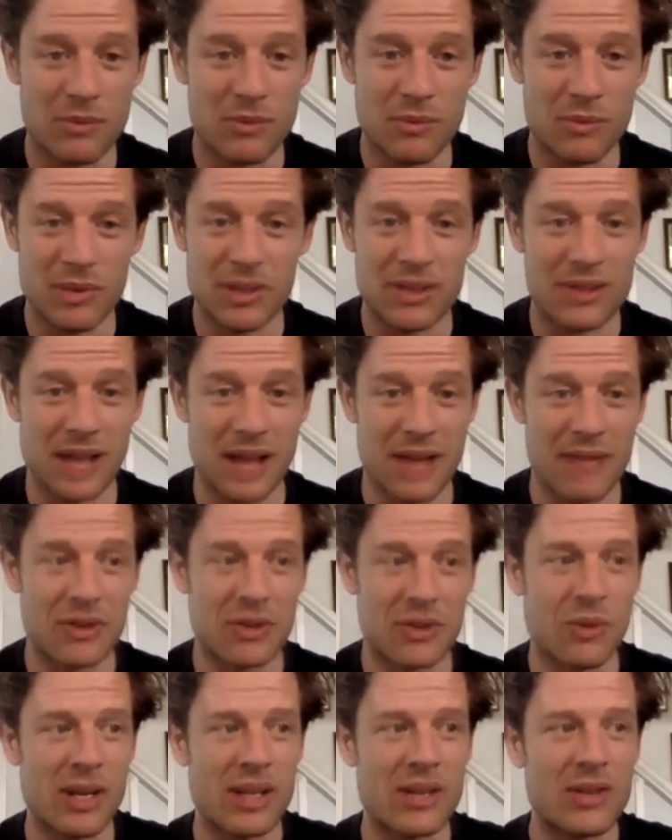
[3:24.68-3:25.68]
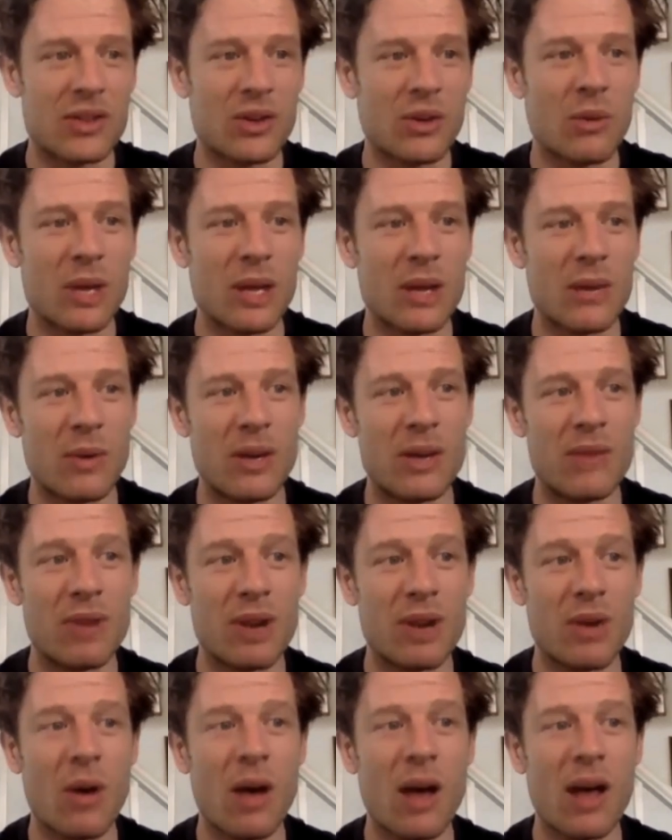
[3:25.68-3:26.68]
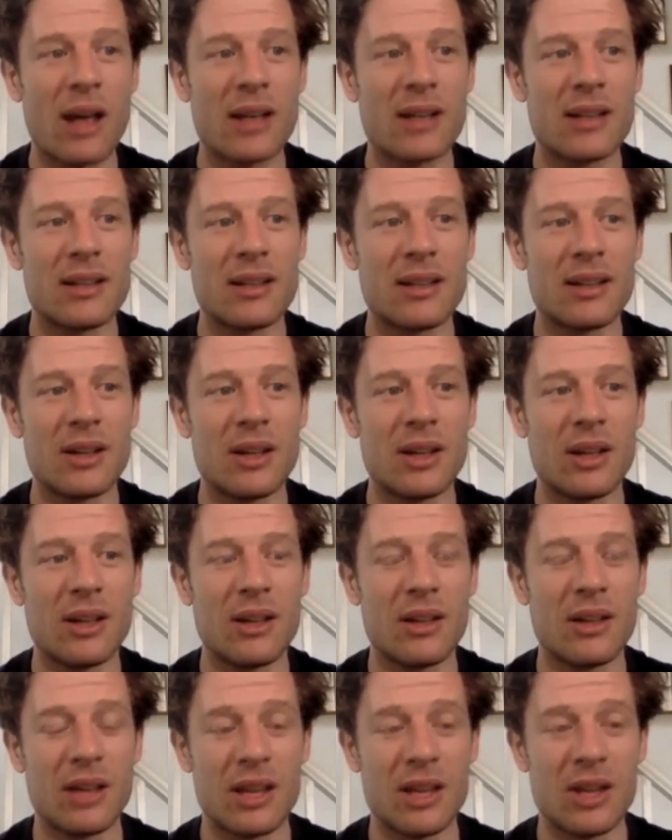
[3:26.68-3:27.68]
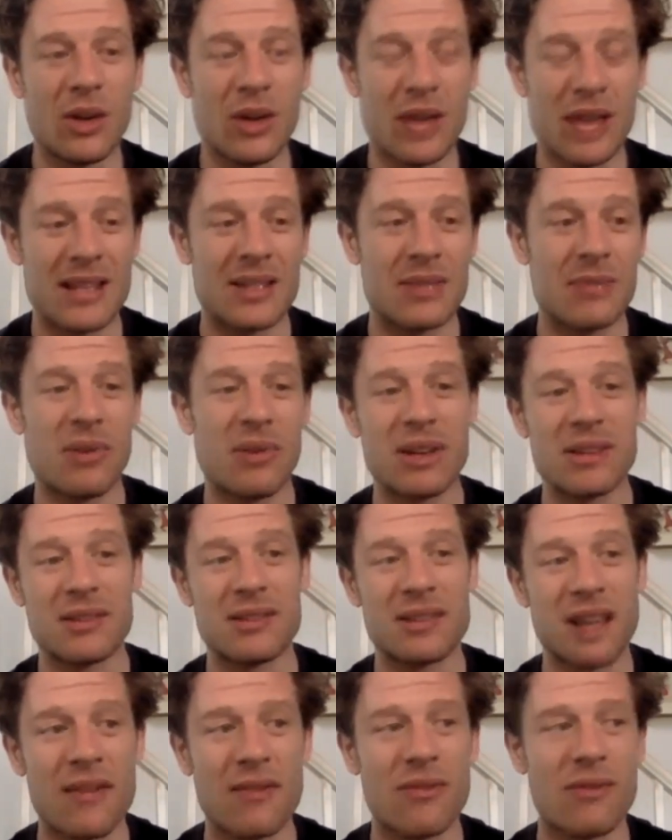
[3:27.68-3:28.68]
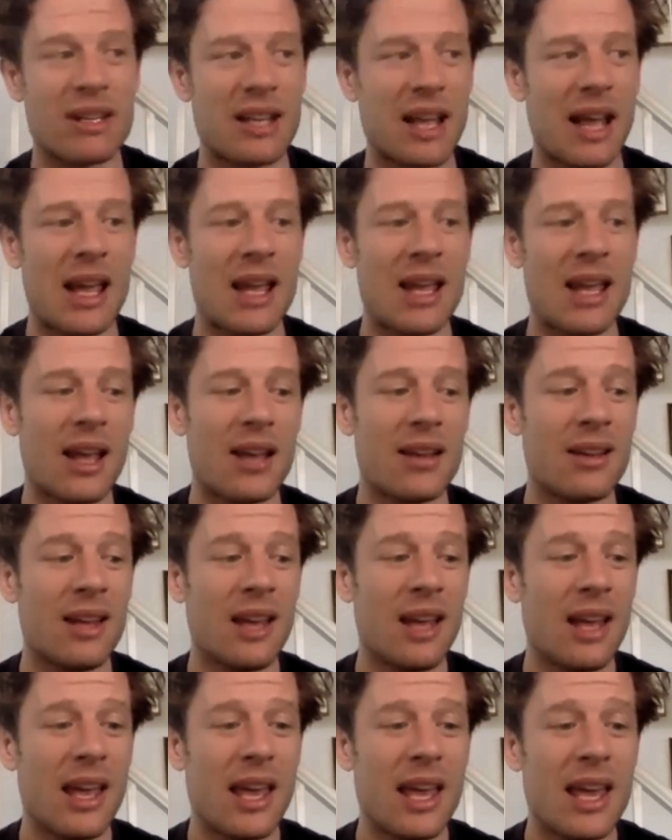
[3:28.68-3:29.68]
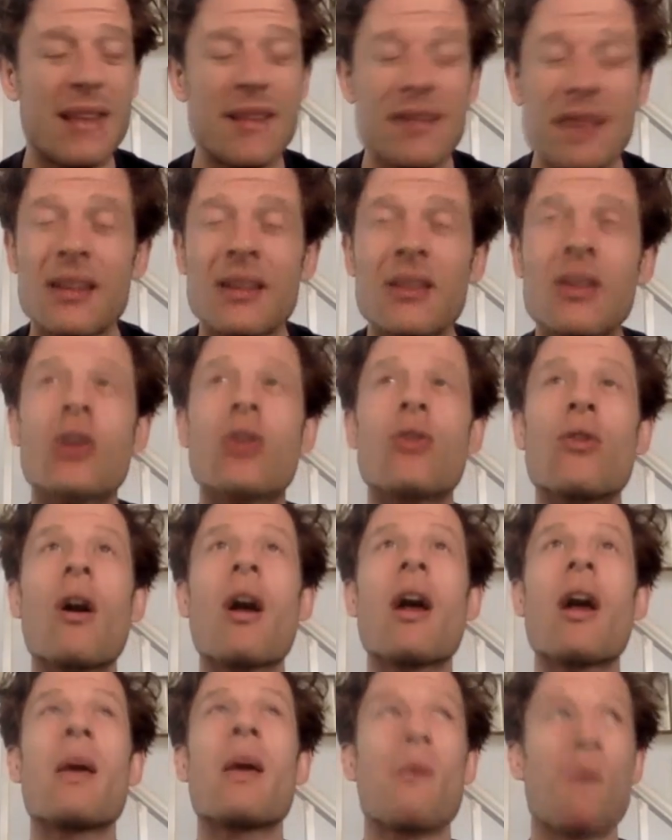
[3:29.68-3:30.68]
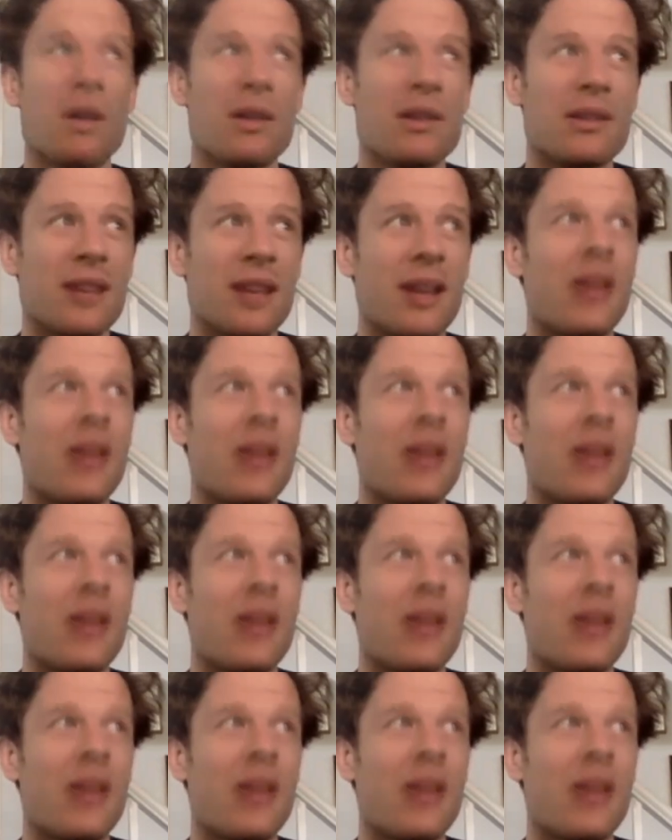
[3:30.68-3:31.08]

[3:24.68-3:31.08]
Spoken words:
doesn't have a twin, so we required, you know, his presence every day, and he didn't cry once.